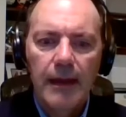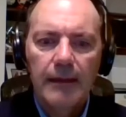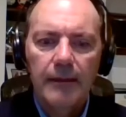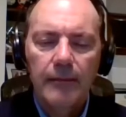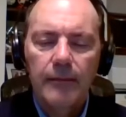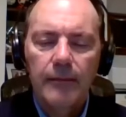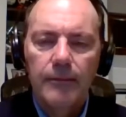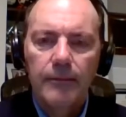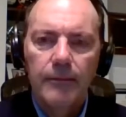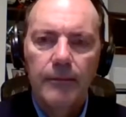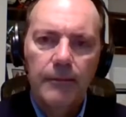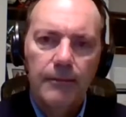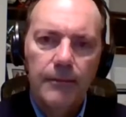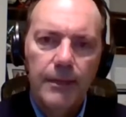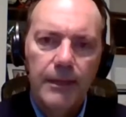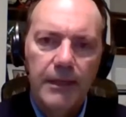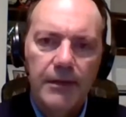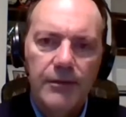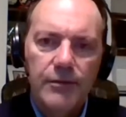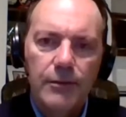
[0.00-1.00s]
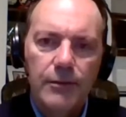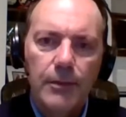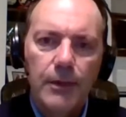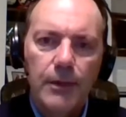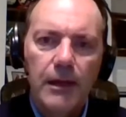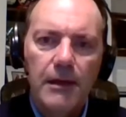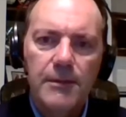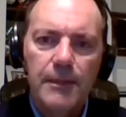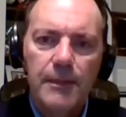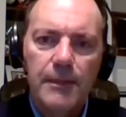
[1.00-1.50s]
at potential
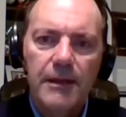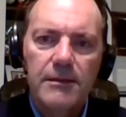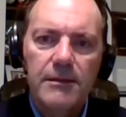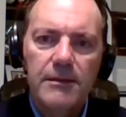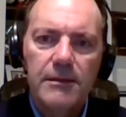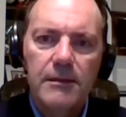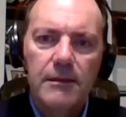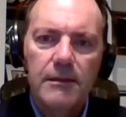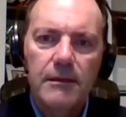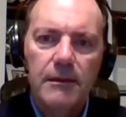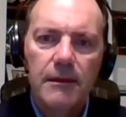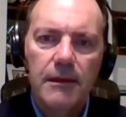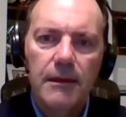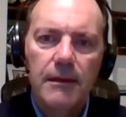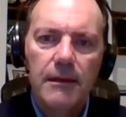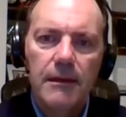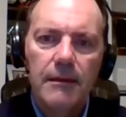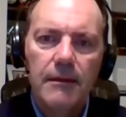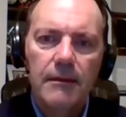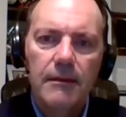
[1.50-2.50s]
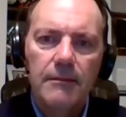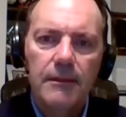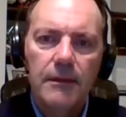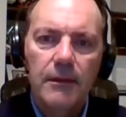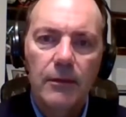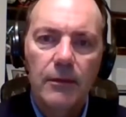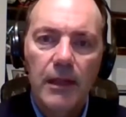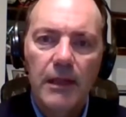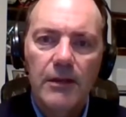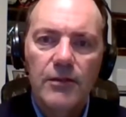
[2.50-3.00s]
prospects um,
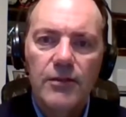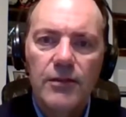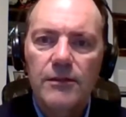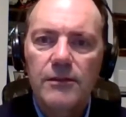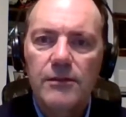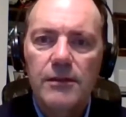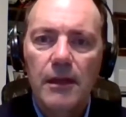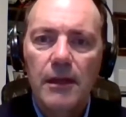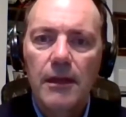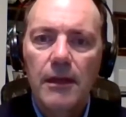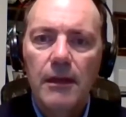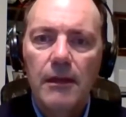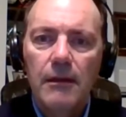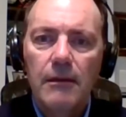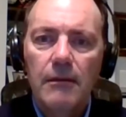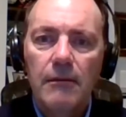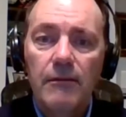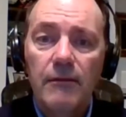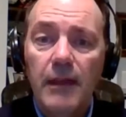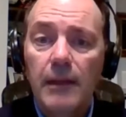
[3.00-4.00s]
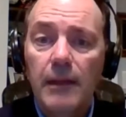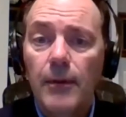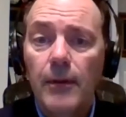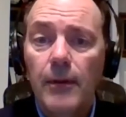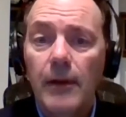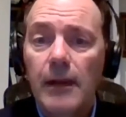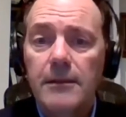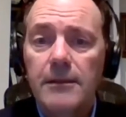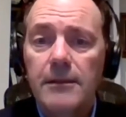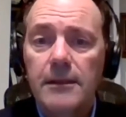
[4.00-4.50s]
locations
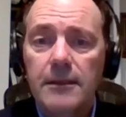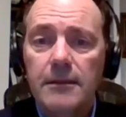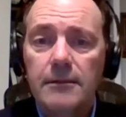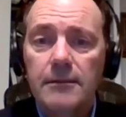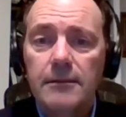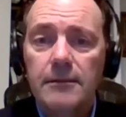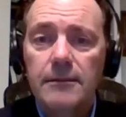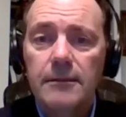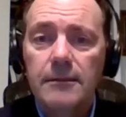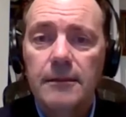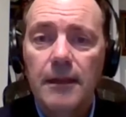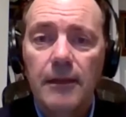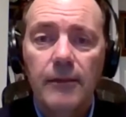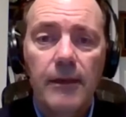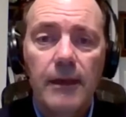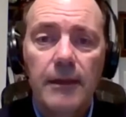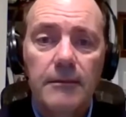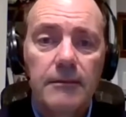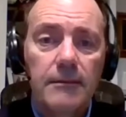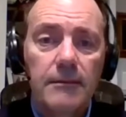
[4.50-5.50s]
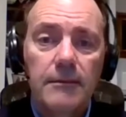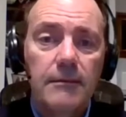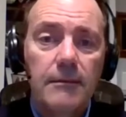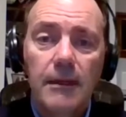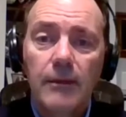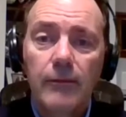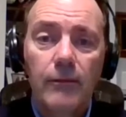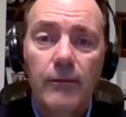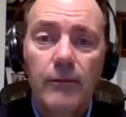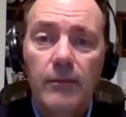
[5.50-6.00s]
vaporized. They went,
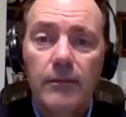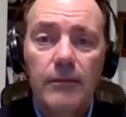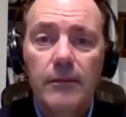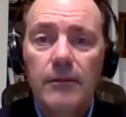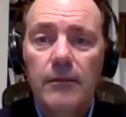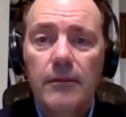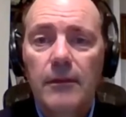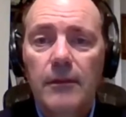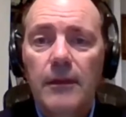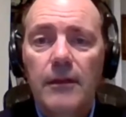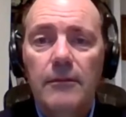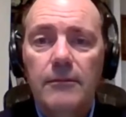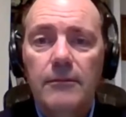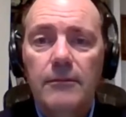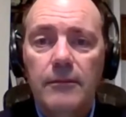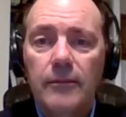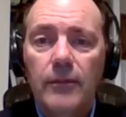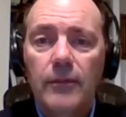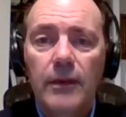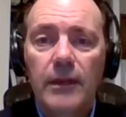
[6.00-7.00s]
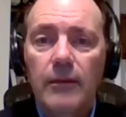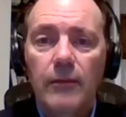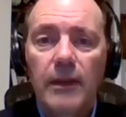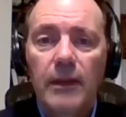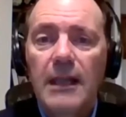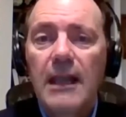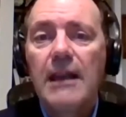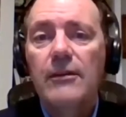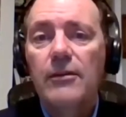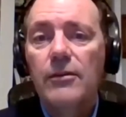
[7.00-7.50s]
you know, we,
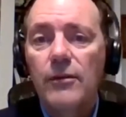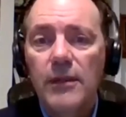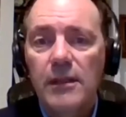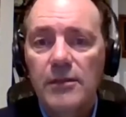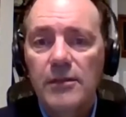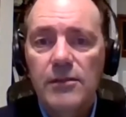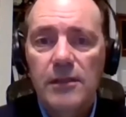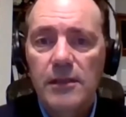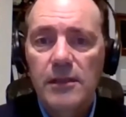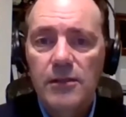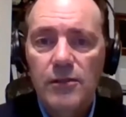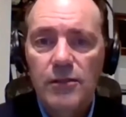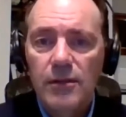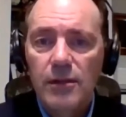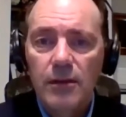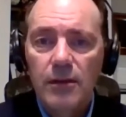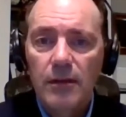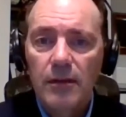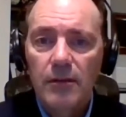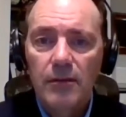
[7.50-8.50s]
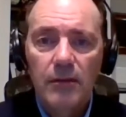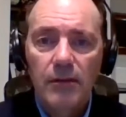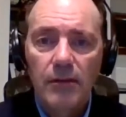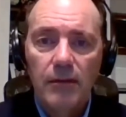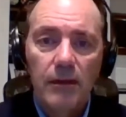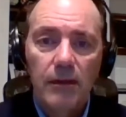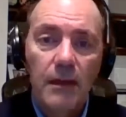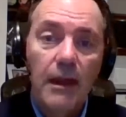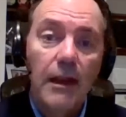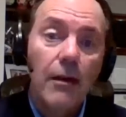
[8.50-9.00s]
we can't do this this year. The,
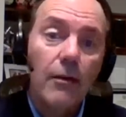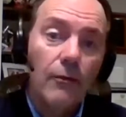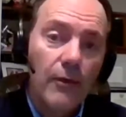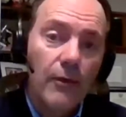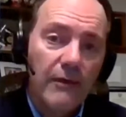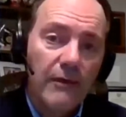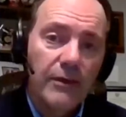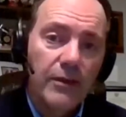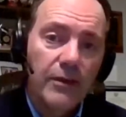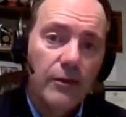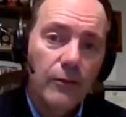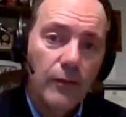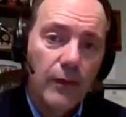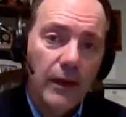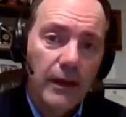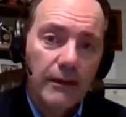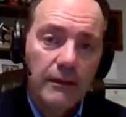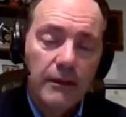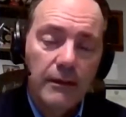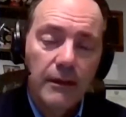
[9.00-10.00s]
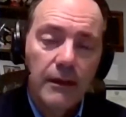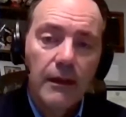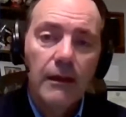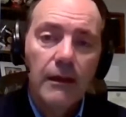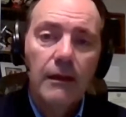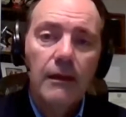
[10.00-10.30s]
the their revenue went